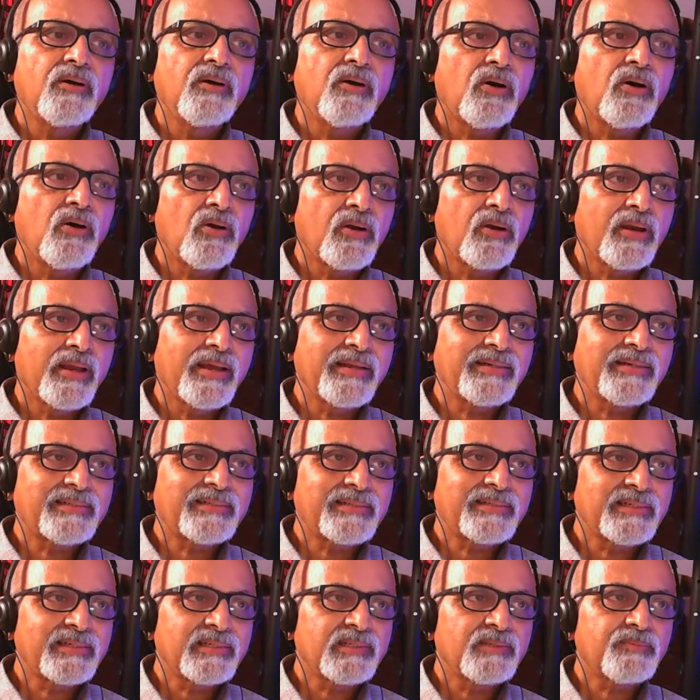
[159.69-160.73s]
online
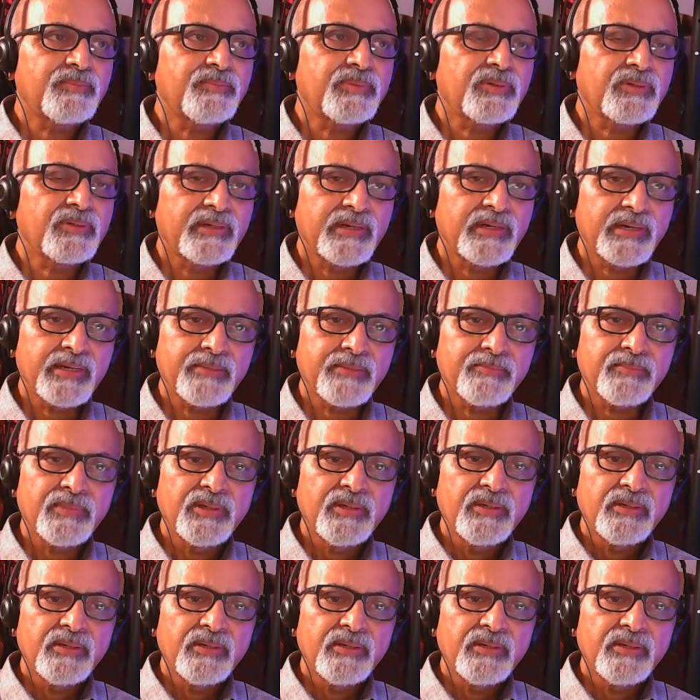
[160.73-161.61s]
training program